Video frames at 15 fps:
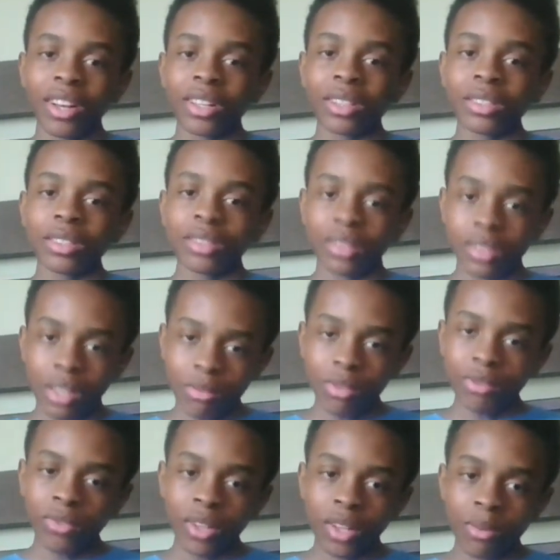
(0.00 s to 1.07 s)
Some
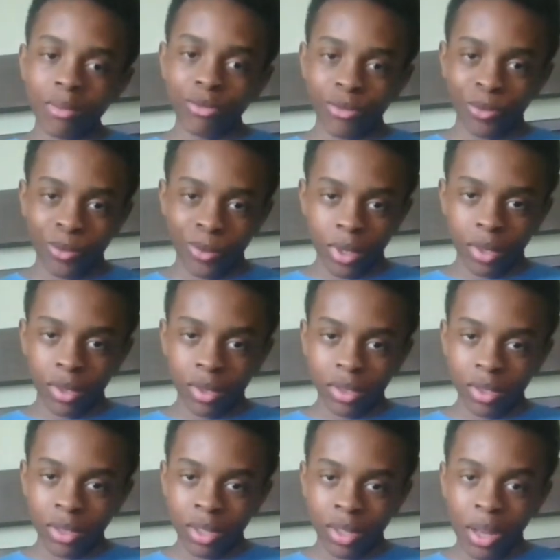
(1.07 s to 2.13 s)
of them were
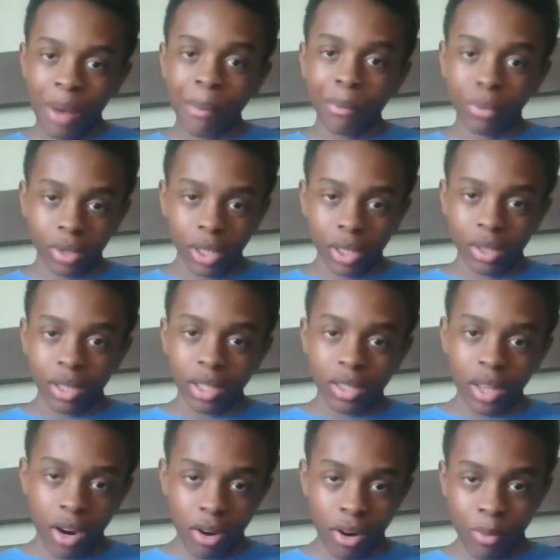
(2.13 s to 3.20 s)
completely
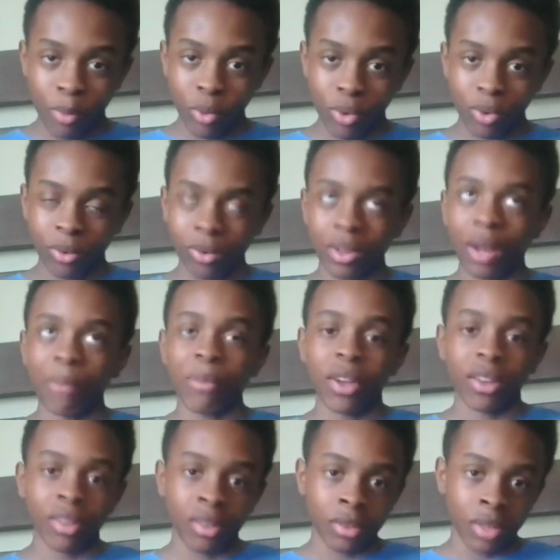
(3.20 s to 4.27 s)
terrible, I'm not
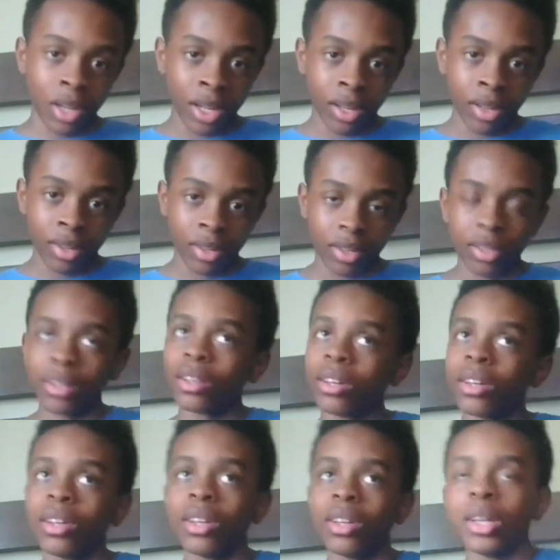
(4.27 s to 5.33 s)
gonna lie.
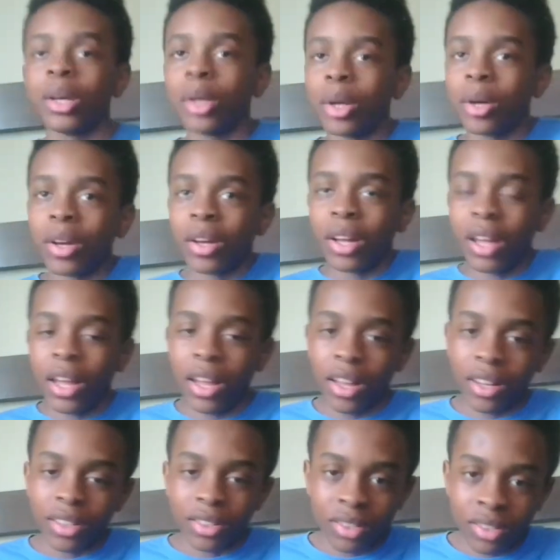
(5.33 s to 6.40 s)

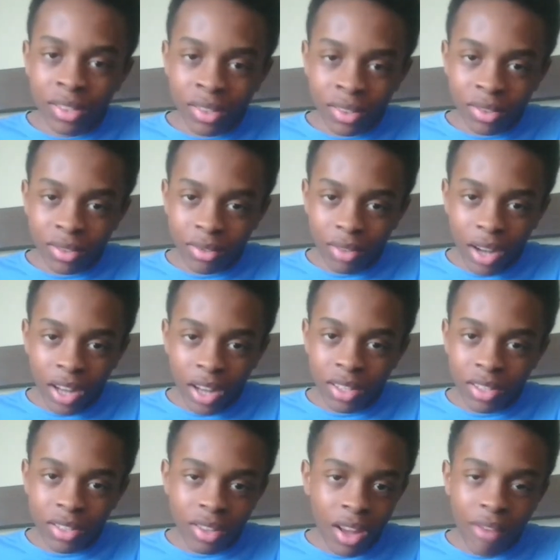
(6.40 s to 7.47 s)
And I
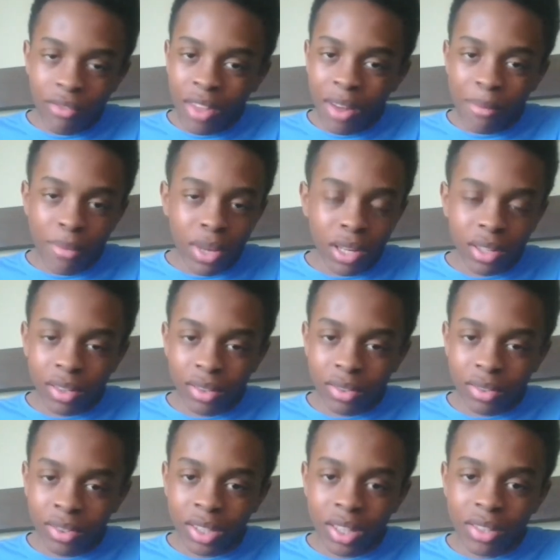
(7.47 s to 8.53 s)
didn't have that many
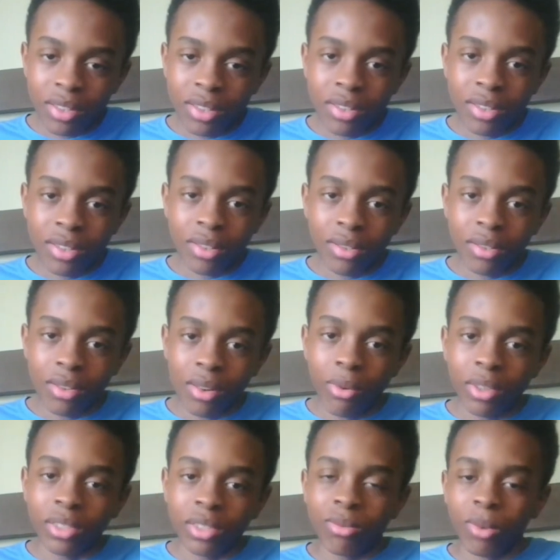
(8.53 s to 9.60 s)
since no
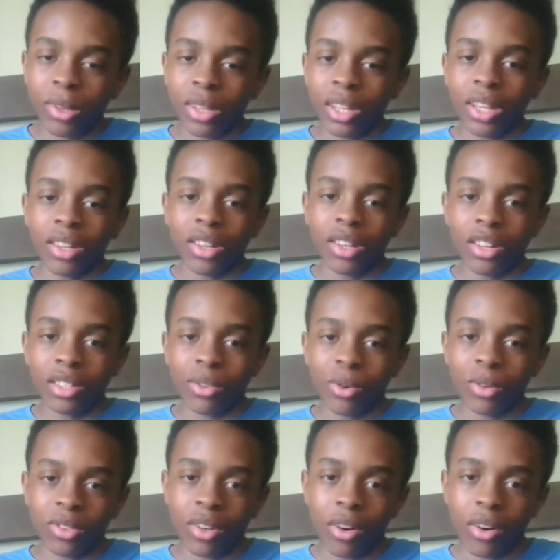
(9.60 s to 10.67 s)
one's really in the Discord
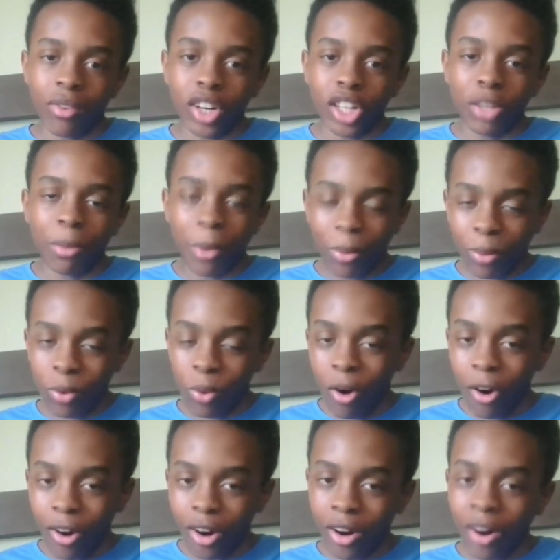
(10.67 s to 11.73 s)
server and the people who
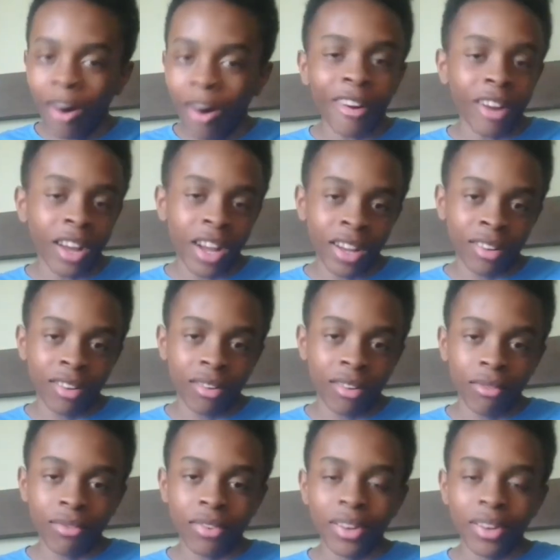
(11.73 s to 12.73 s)
are aren't active.